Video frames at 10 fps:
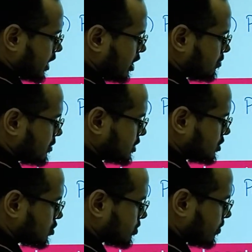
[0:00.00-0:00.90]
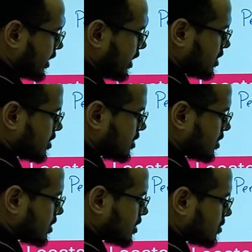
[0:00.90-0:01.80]
AB square
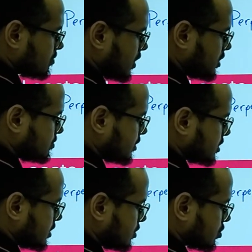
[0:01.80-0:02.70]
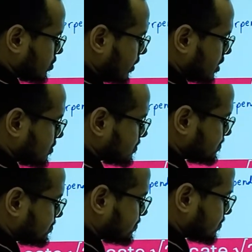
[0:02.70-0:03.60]
plus BC square.
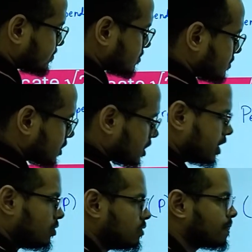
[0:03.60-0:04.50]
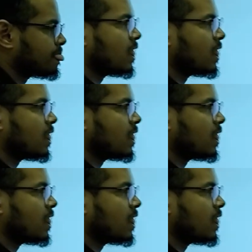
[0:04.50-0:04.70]
Now